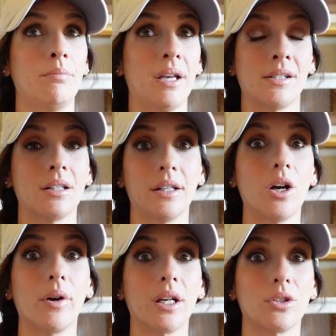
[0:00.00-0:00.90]
basically
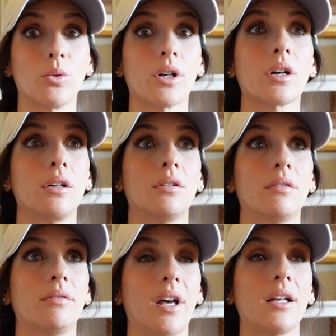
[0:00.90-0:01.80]
going into work
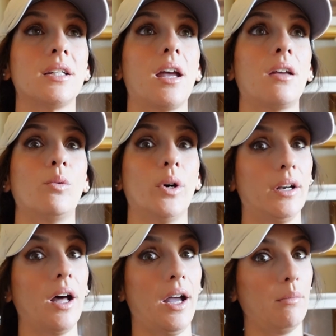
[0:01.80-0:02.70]
that day
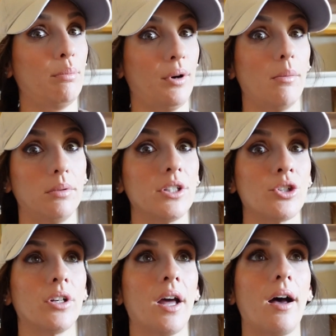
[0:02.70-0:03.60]
when I probably
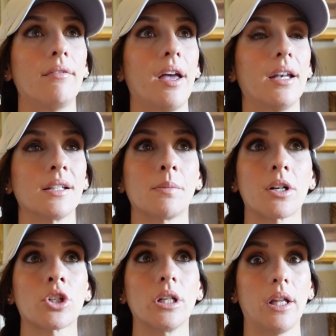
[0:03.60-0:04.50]
shouldn't have, and
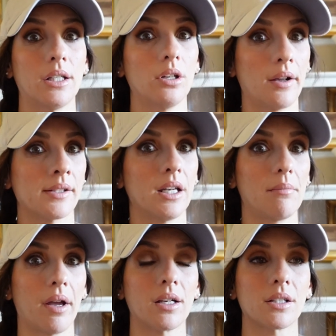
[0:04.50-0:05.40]
especially like not sending
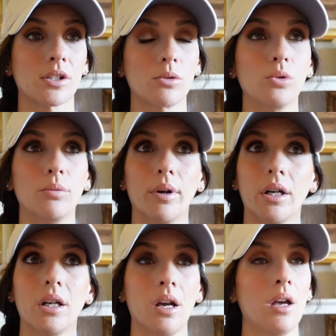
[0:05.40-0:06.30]
Micah to school,
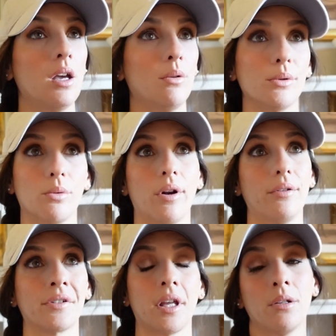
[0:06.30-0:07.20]
but it was one of
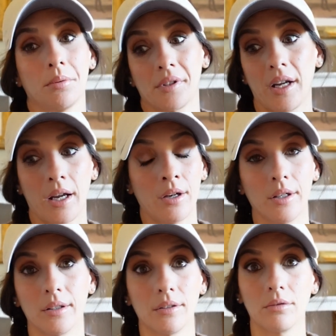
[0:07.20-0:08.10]
those things where was like I
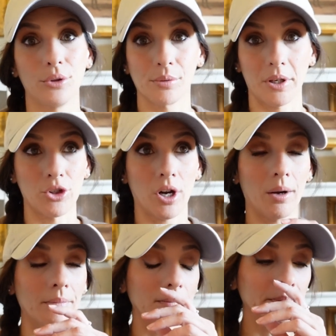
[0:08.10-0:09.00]
couldn't lose my
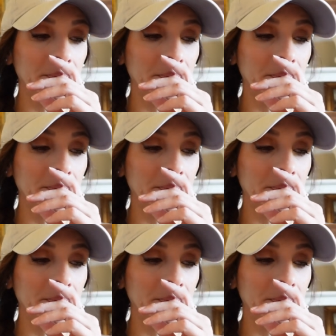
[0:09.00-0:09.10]
job.